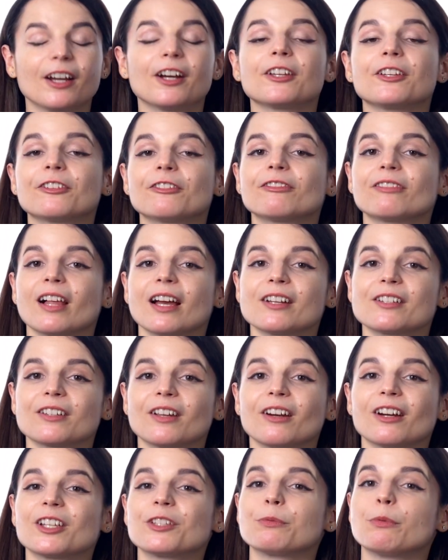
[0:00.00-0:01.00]
Your
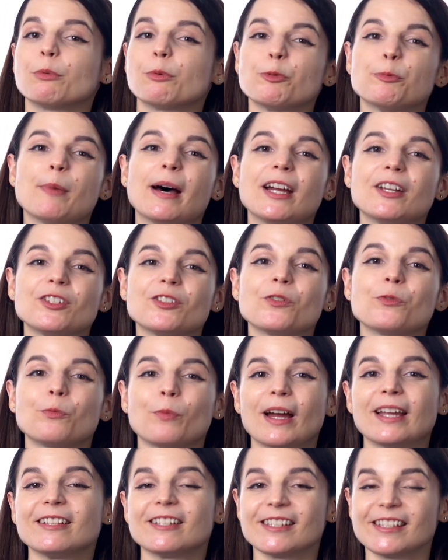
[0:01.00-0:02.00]
flashcards will remind you
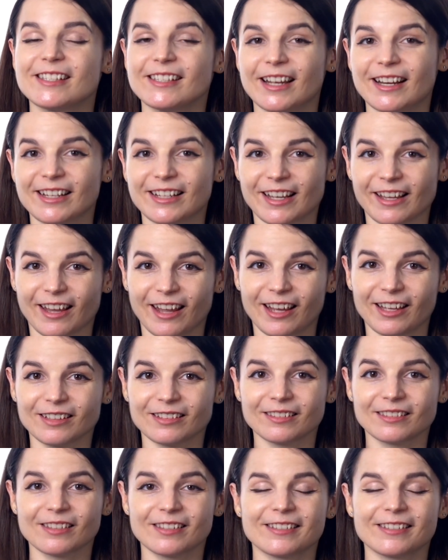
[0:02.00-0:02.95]
when to study again,